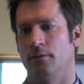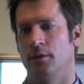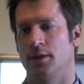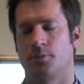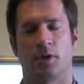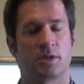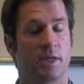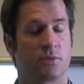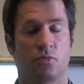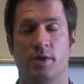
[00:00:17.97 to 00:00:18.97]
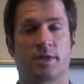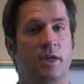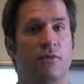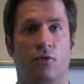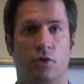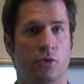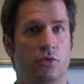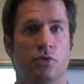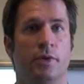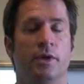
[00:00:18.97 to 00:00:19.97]
it's much less risky for you
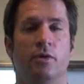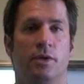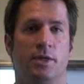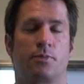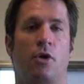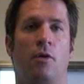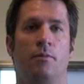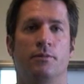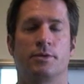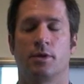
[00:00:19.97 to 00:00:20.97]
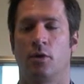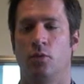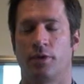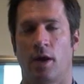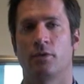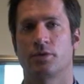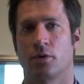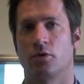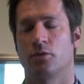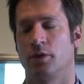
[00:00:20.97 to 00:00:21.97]
to heal these problems without
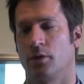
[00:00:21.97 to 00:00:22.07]
surgery.